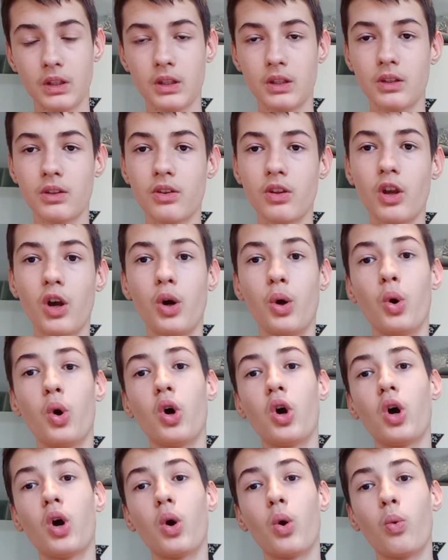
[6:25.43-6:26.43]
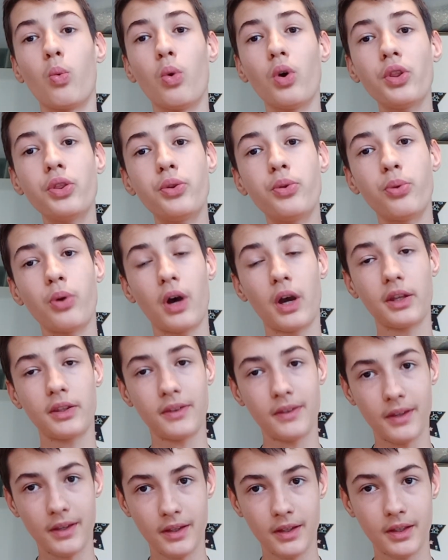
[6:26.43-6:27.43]
So, what do I
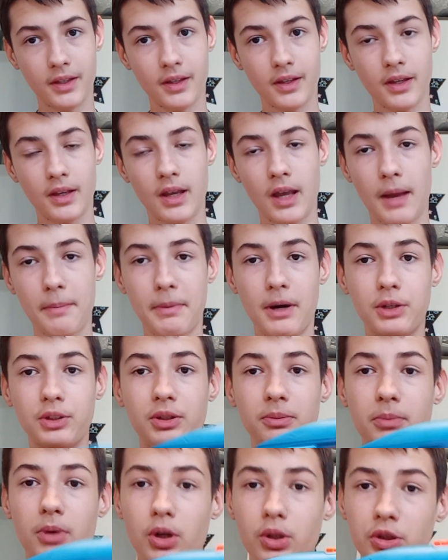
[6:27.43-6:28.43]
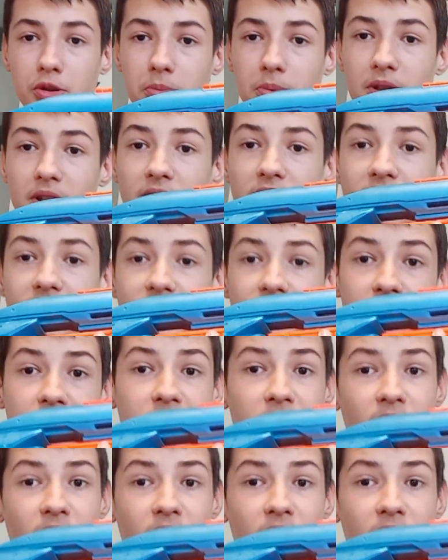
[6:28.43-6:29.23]
think about the Motoblitz?